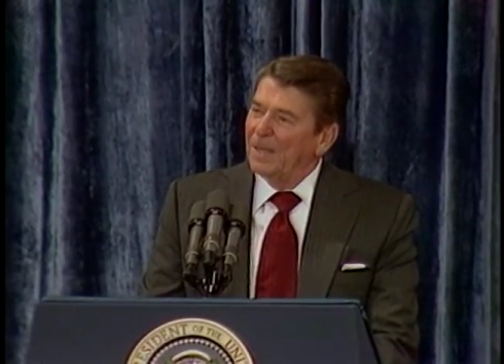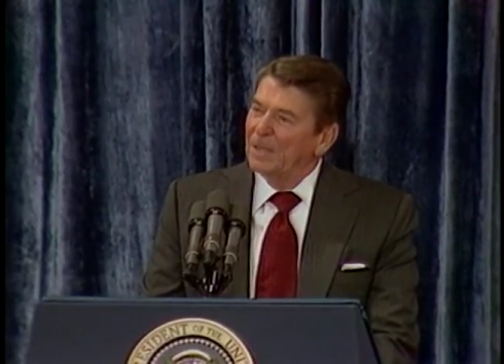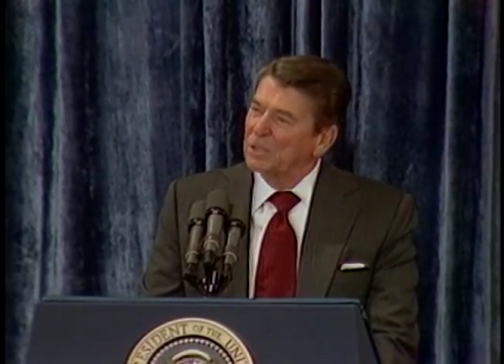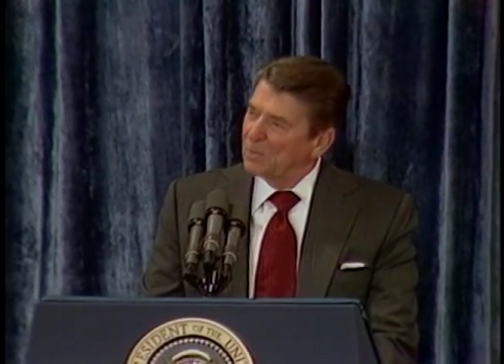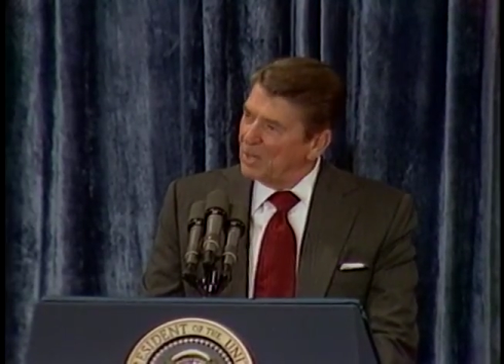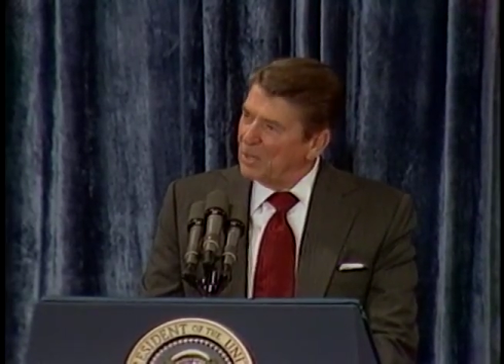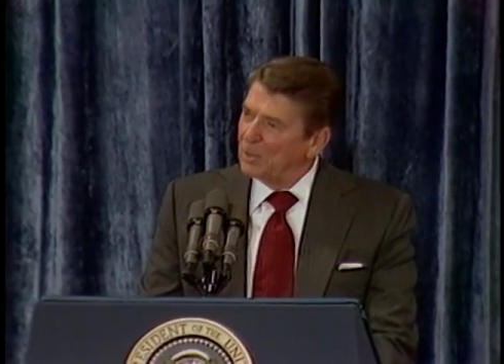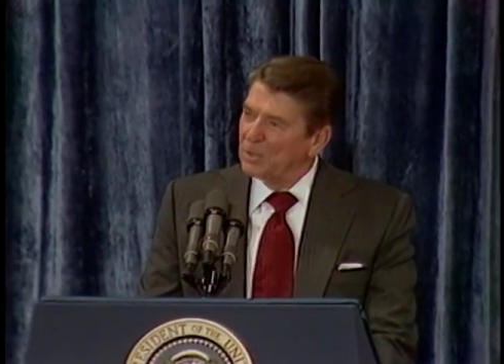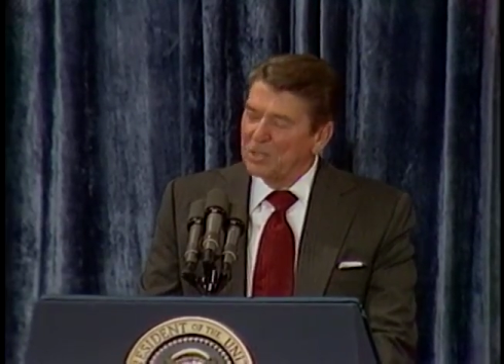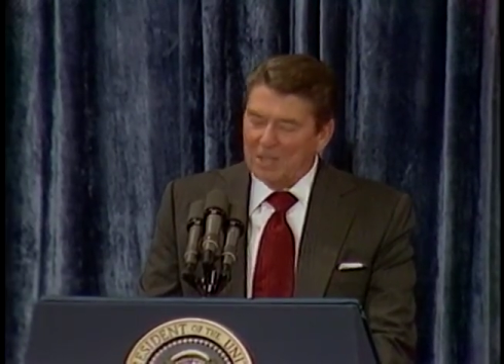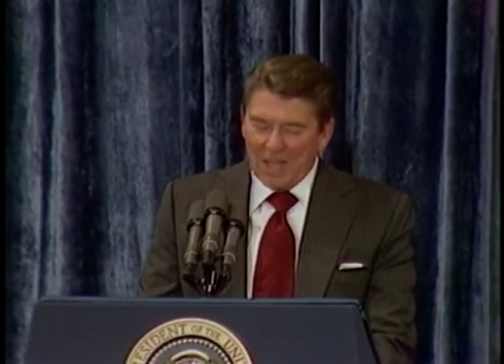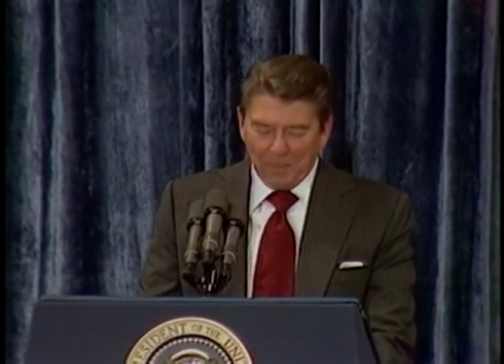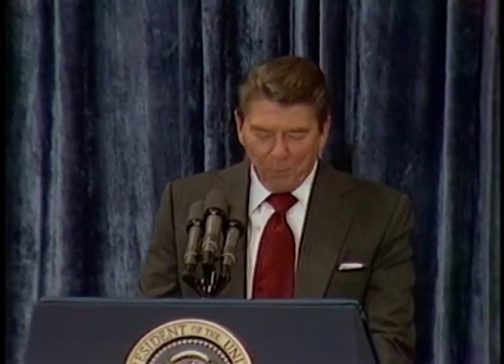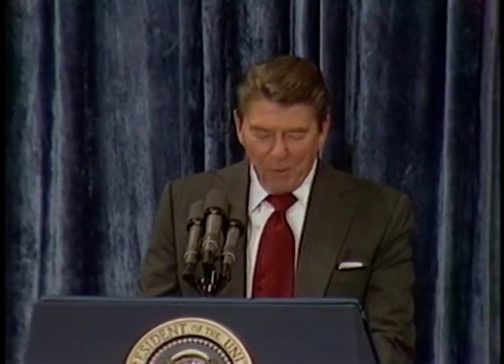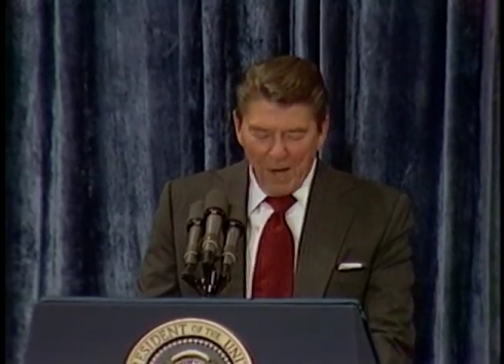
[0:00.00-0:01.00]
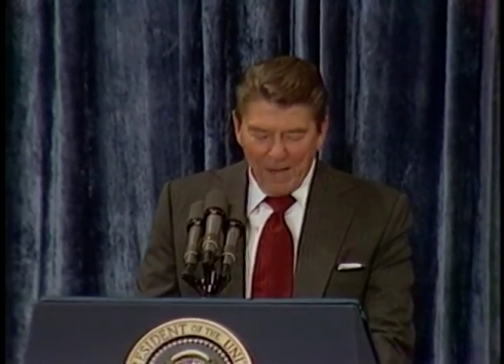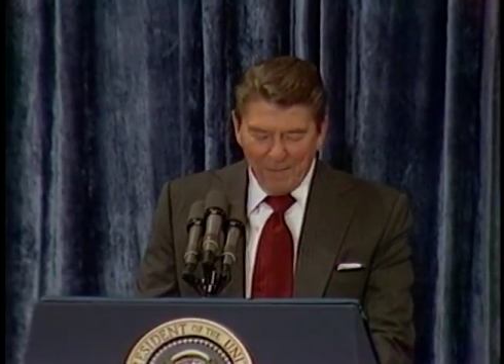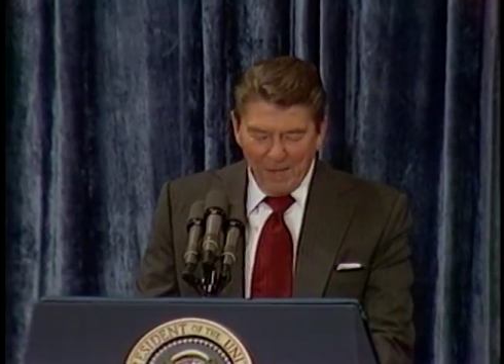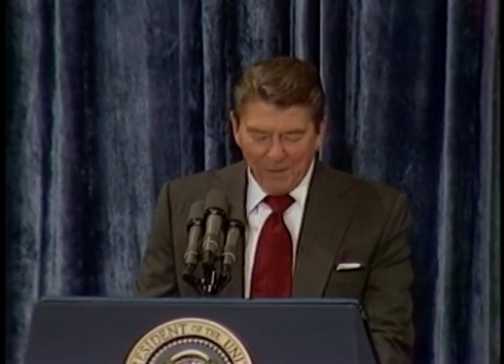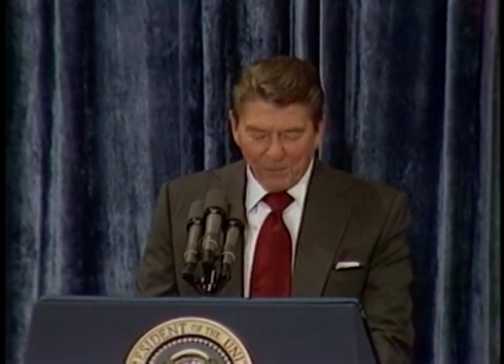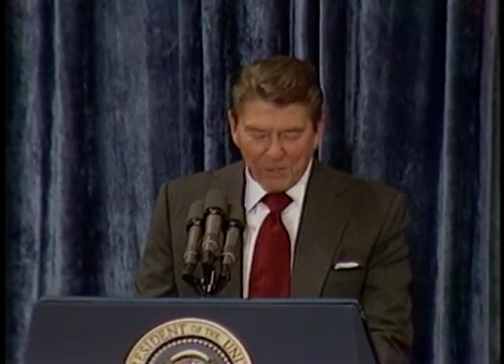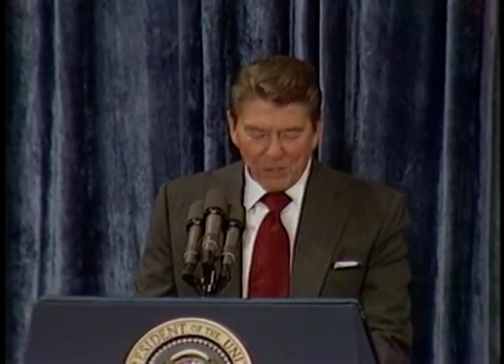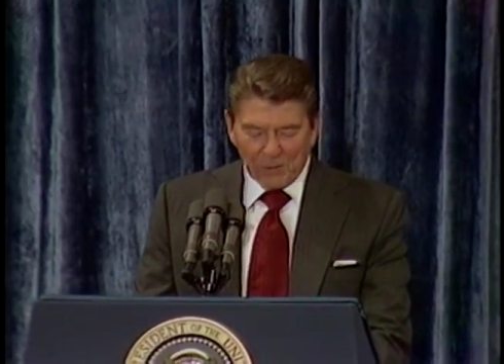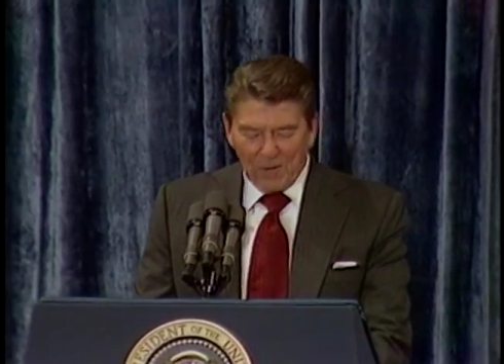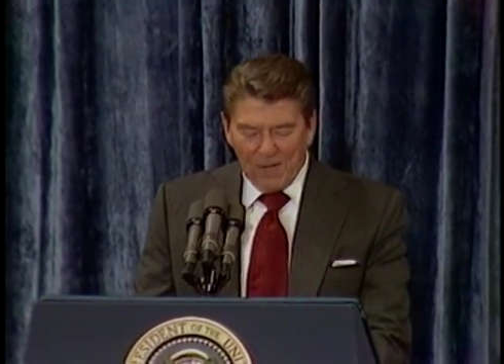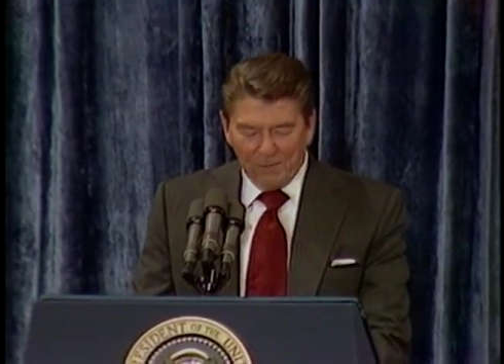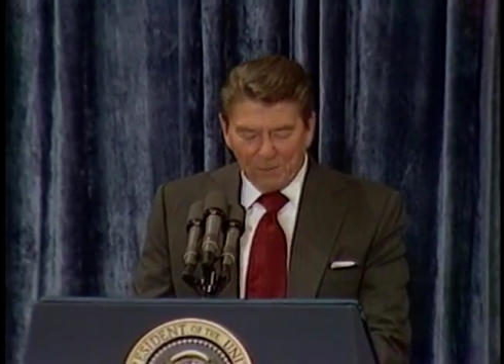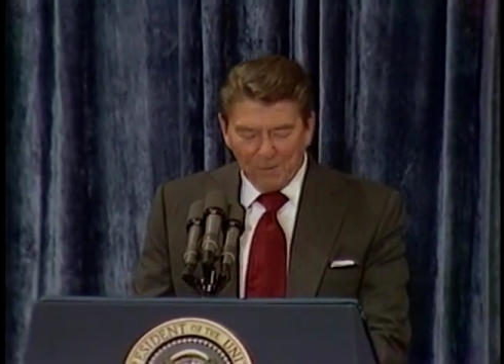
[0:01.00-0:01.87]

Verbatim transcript: has reduced that prime interest rate